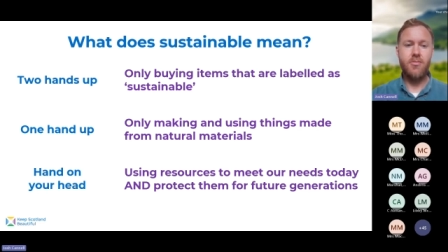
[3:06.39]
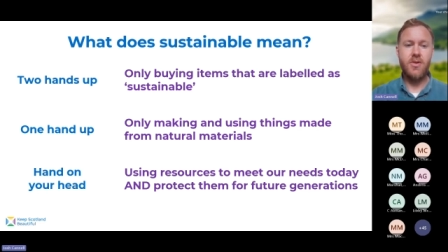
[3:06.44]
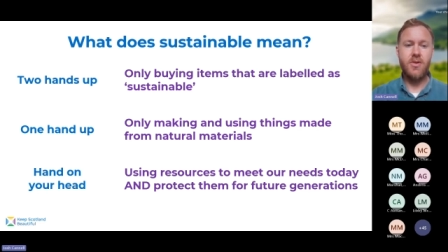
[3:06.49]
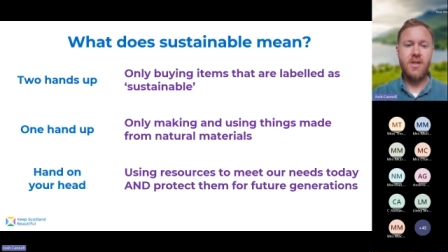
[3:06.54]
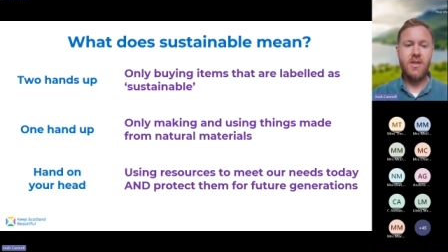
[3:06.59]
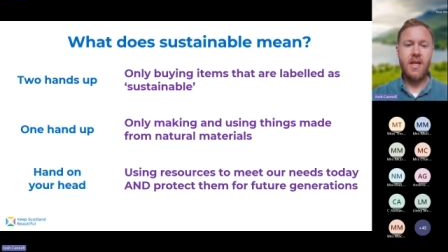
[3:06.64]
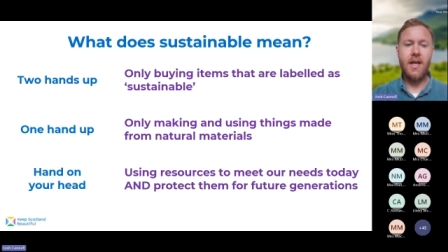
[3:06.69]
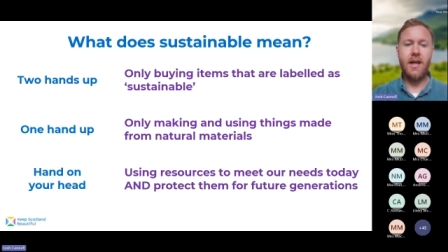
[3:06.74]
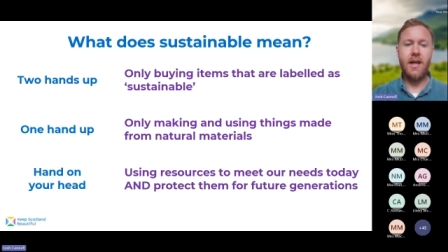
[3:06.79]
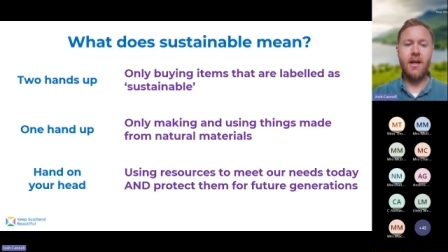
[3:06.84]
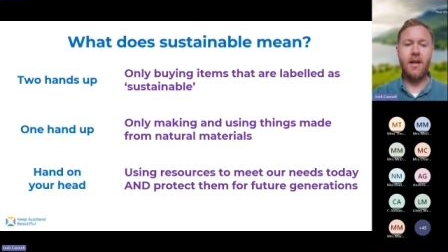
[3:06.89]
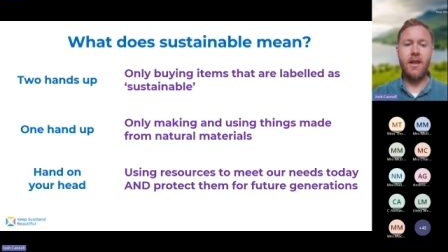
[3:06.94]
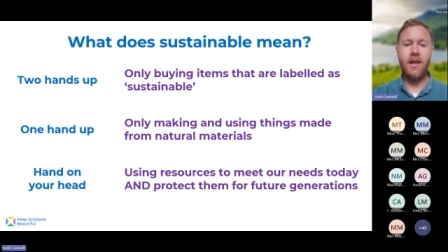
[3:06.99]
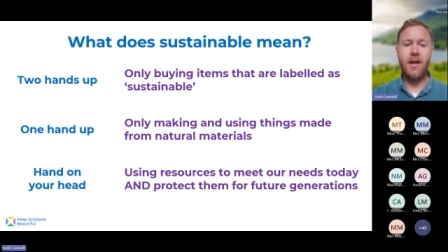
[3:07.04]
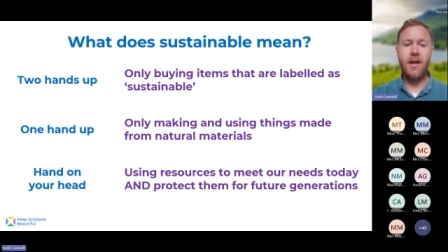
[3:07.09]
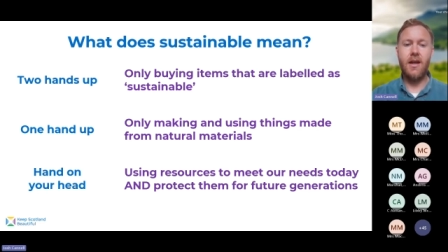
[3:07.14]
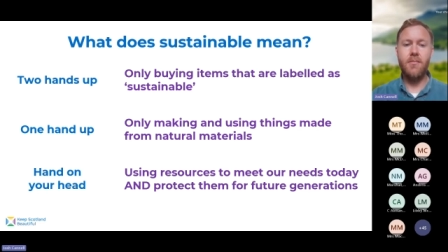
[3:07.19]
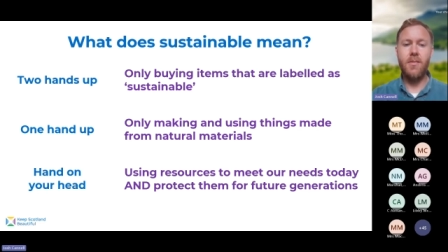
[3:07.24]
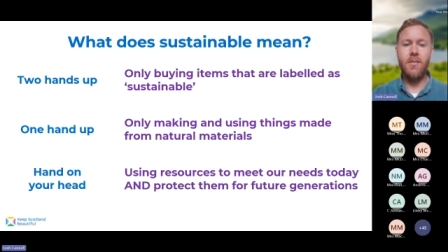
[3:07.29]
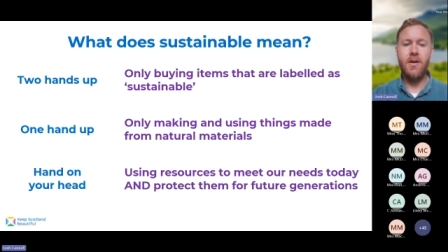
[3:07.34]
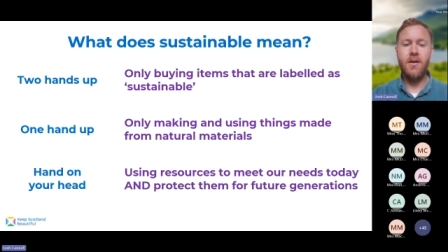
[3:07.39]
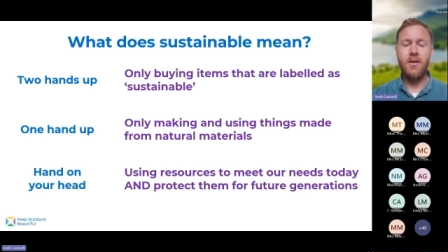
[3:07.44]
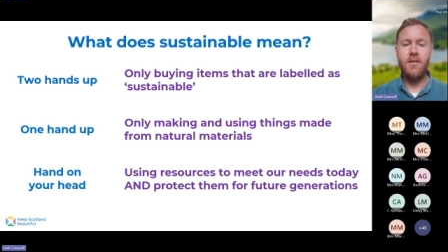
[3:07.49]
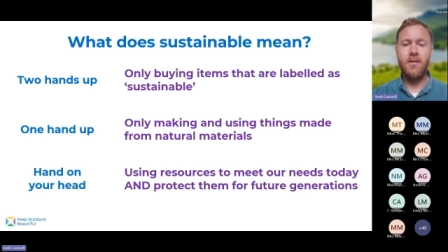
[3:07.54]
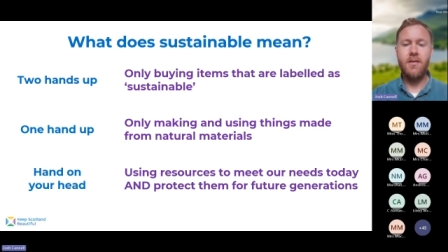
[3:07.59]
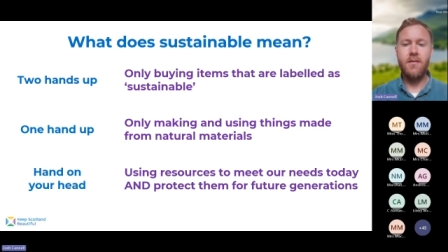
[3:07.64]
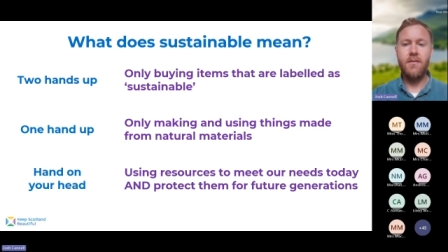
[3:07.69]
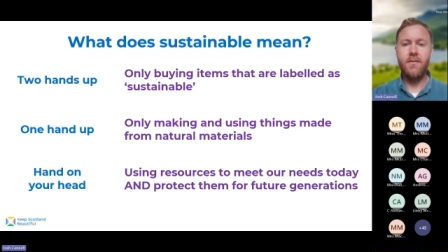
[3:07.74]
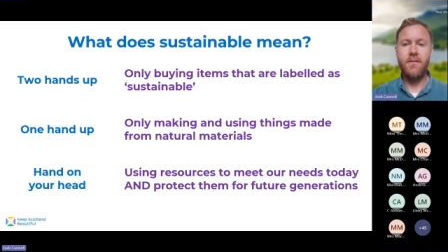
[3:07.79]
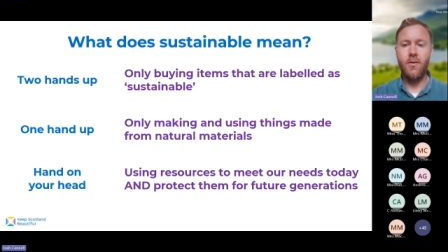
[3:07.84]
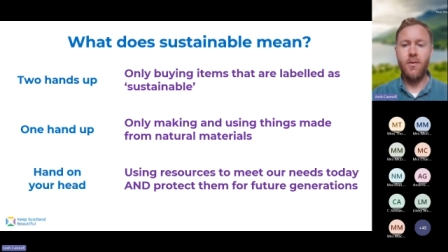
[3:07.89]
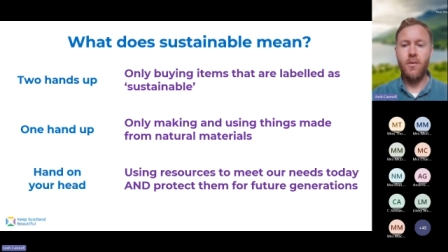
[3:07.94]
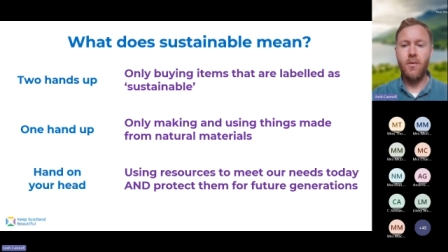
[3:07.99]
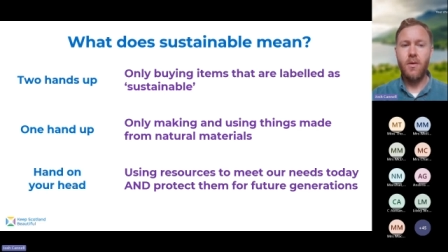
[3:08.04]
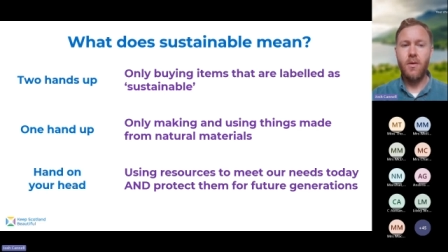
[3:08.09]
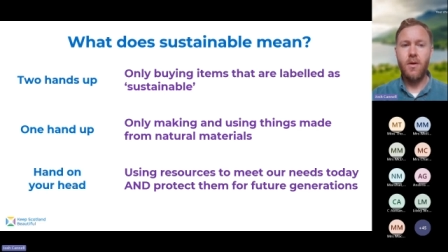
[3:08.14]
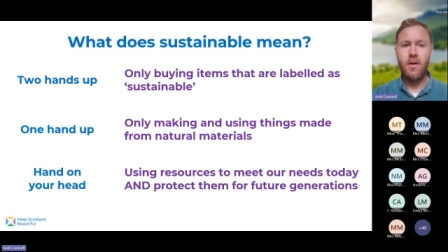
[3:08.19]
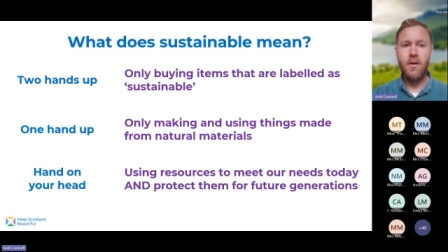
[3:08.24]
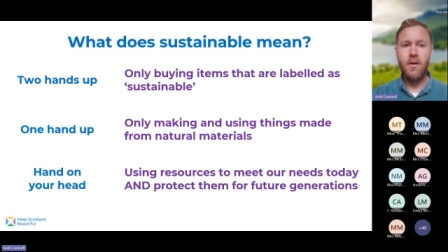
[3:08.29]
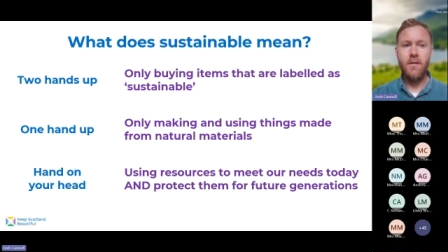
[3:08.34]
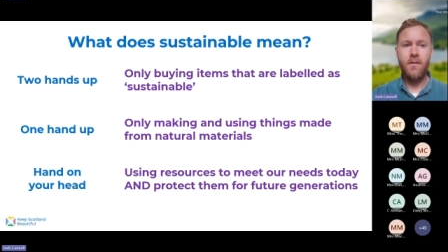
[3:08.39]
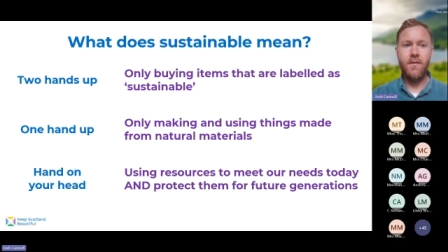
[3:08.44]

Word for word: protect them for